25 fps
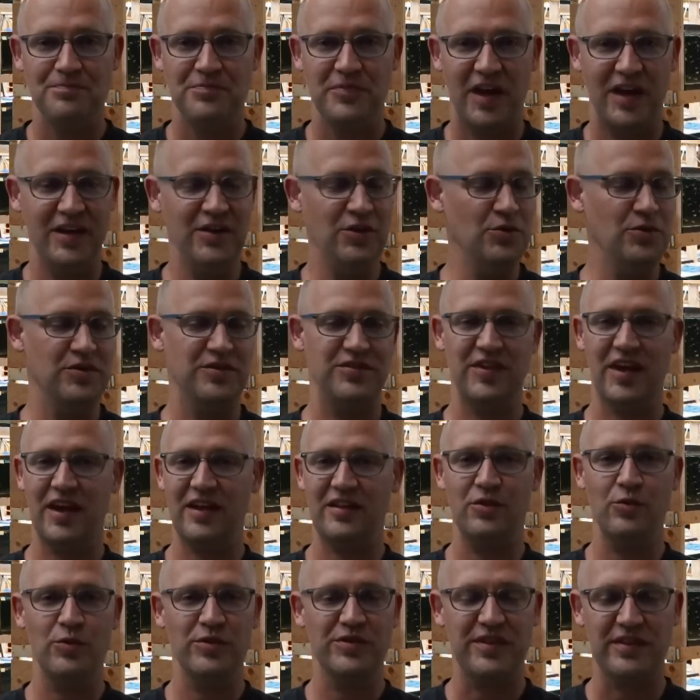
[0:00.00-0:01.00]
I knew
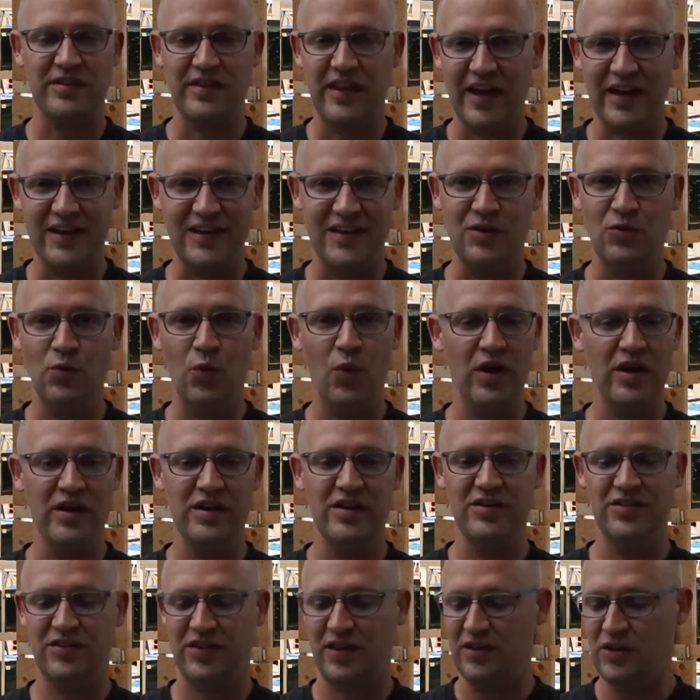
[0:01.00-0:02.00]
exactly what the lighting
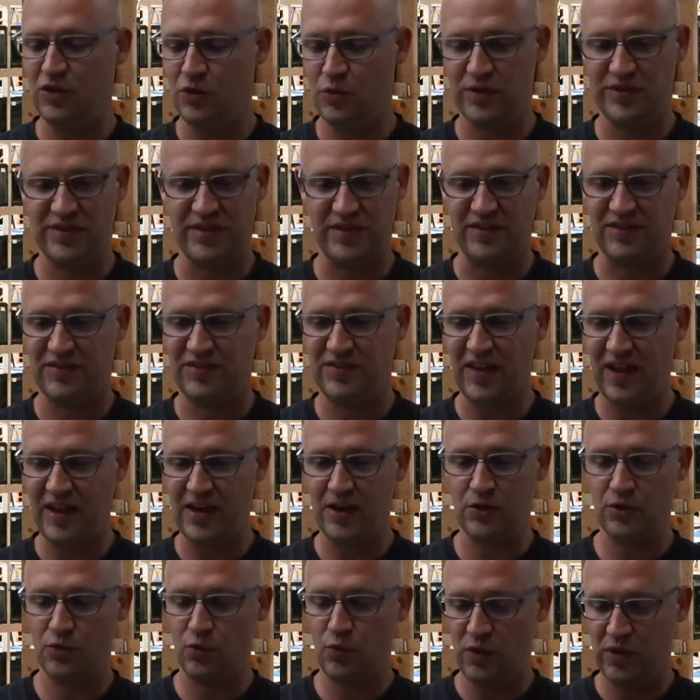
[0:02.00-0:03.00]
was. I knew what the
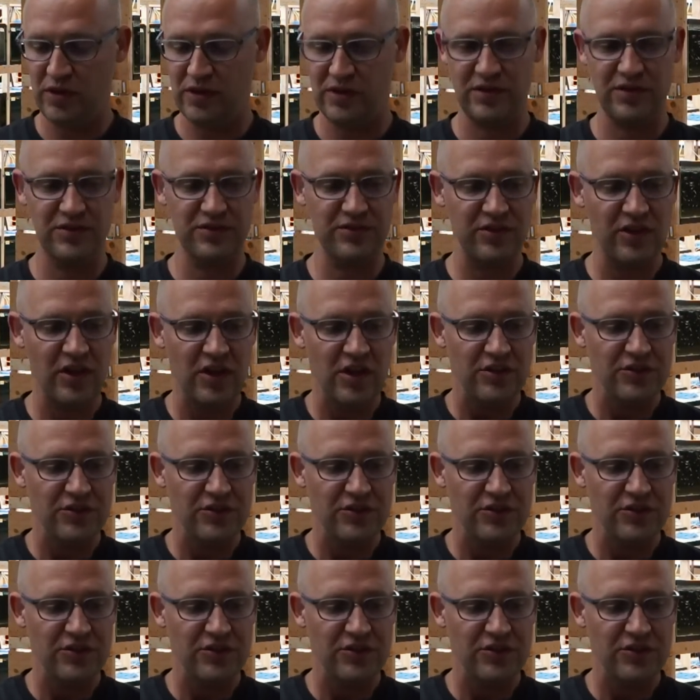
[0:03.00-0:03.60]
sound was.